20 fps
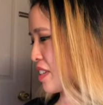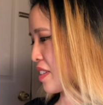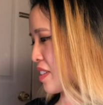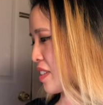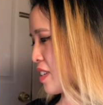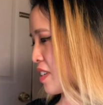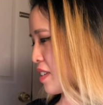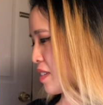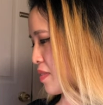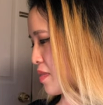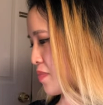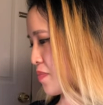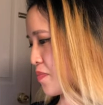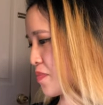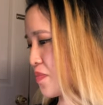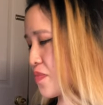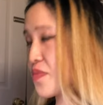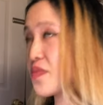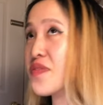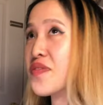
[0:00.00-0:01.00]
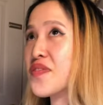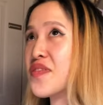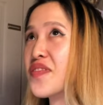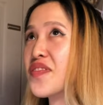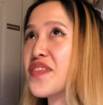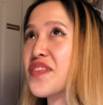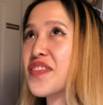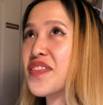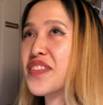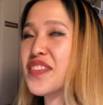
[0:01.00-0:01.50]
You know, um, I
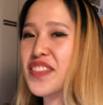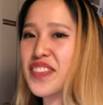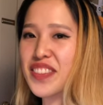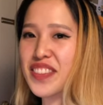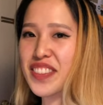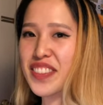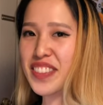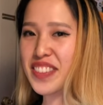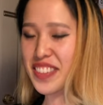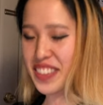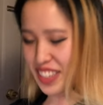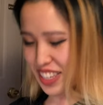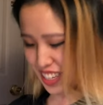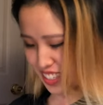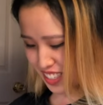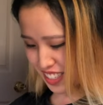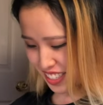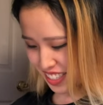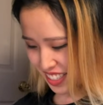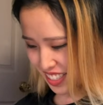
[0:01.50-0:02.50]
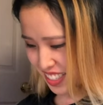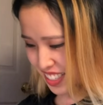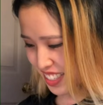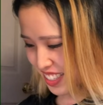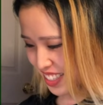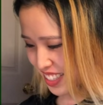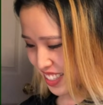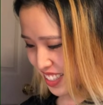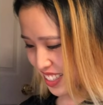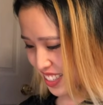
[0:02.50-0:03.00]
wanted to ask you. Yes. Uh,
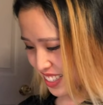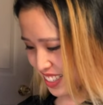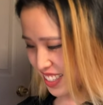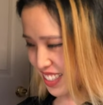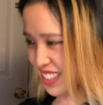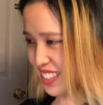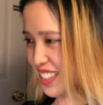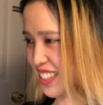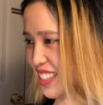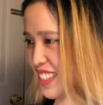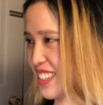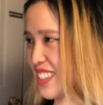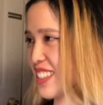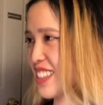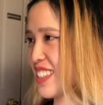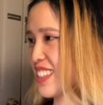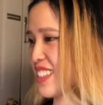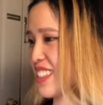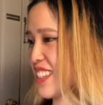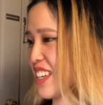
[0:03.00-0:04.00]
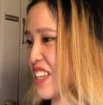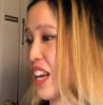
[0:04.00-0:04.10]
what you're on the left side, right?